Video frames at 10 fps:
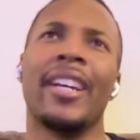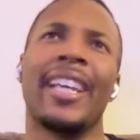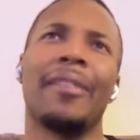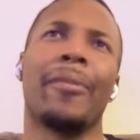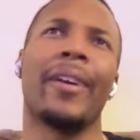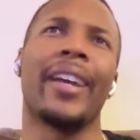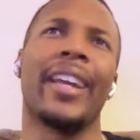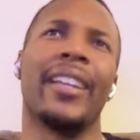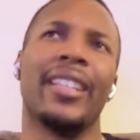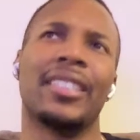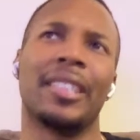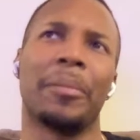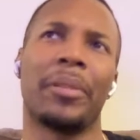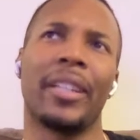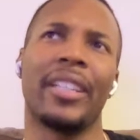he went and listed the
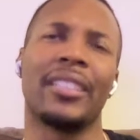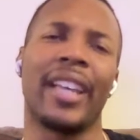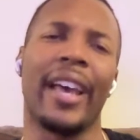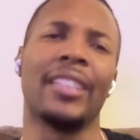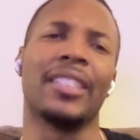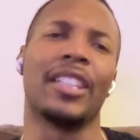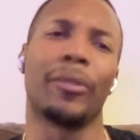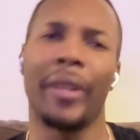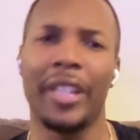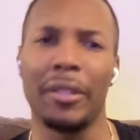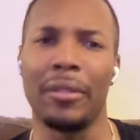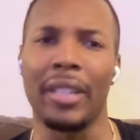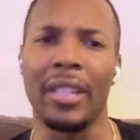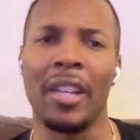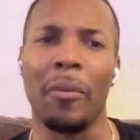place as a 3
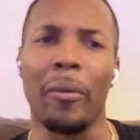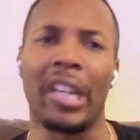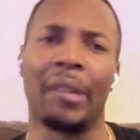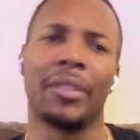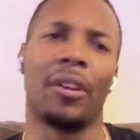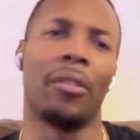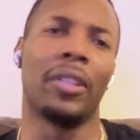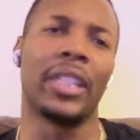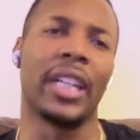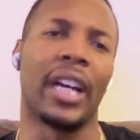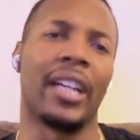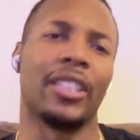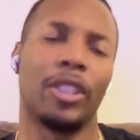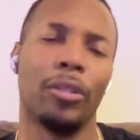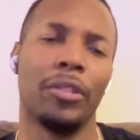unit when it was only a
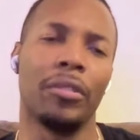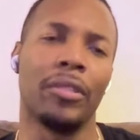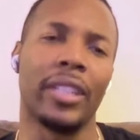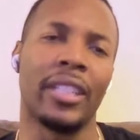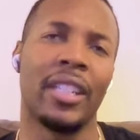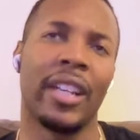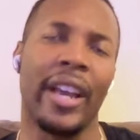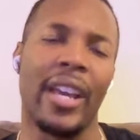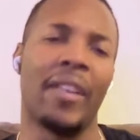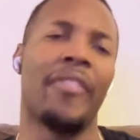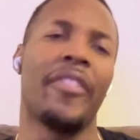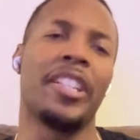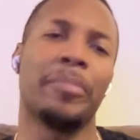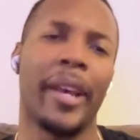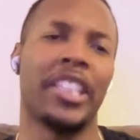2 unit and a
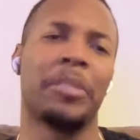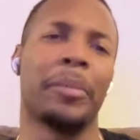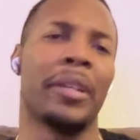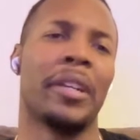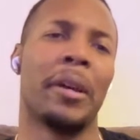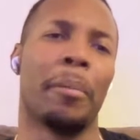finished basement,